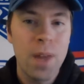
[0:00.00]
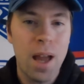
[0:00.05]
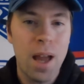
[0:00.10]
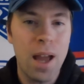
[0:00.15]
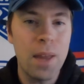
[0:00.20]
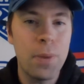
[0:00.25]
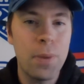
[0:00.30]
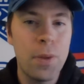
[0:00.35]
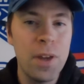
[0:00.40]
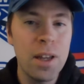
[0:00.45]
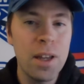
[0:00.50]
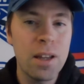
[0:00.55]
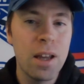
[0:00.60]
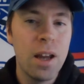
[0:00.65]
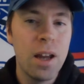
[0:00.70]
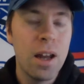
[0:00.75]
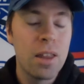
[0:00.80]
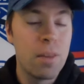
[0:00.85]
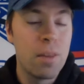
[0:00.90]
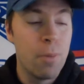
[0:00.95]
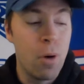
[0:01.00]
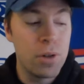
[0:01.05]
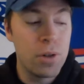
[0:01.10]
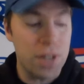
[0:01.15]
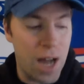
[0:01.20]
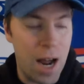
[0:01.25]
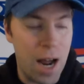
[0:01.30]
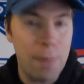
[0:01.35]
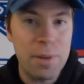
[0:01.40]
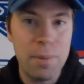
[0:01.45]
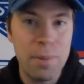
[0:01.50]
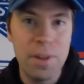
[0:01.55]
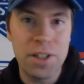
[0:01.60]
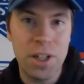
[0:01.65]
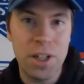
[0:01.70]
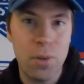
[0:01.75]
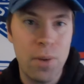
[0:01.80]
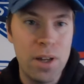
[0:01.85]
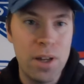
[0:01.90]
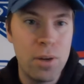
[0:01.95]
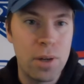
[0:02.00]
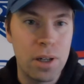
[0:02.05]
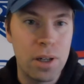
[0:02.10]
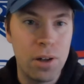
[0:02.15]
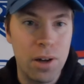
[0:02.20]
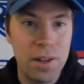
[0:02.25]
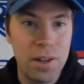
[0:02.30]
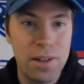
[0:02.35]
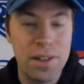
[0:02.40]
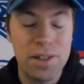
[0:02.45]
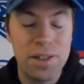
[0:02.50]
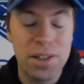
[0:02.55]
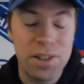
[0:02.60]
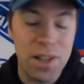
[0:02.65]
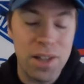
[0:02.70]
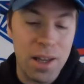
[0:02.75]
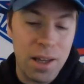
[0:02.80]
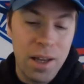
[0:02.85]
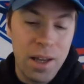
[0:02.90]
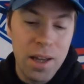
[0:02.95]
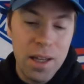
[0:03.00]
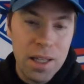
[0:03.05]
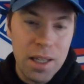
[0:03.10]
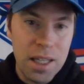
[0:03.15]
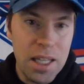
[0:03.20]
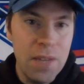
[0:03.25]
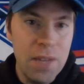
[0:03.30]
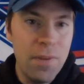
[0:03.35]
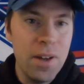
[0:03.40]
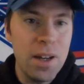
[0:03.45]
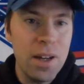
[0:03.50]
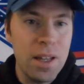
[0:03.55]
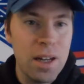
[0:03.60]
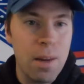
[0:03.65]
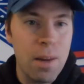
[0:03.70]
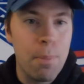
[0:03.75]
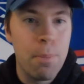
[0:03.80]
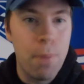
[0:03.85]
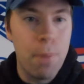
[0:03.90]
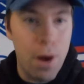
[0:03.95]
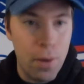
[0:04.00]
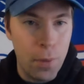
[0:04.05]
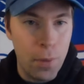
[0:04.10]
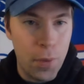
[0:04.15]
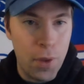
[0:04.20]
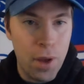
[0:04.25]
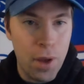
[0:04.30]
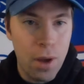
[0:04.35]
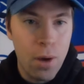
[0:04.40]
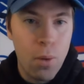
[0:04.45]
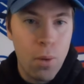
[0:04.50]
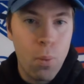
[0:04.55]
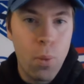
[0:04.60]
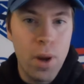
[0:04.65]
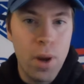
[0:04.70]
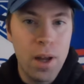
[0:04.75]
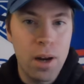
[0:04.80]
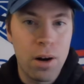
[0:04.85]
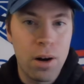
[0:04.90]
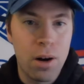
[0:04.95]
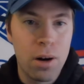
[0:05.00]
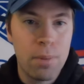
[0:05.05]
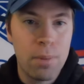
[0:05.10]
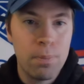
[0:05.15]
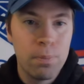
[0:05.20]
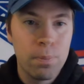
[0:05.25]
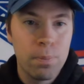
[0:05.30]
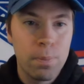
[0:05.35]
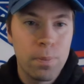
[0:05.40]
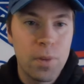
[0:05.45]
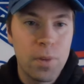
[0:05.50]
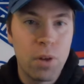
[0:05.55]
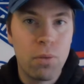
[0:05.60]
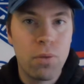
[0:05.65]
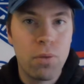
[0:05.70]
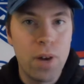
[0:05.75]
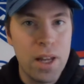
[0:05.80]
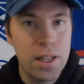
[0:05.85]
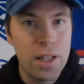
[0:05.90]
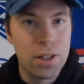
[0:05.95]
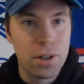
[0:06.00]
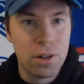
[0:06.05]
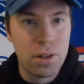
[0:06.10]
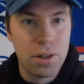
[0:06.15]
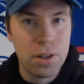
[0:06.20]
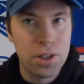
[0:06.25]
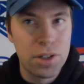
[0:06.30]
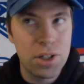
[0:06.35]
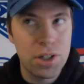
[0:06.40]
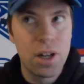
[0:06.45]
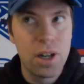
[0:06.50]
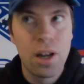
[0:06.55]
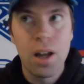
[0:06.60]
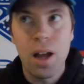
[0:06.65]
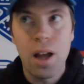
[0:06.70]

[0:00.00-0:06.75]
I think the most optimistic way you can look at this is that even in a month where the Rangers,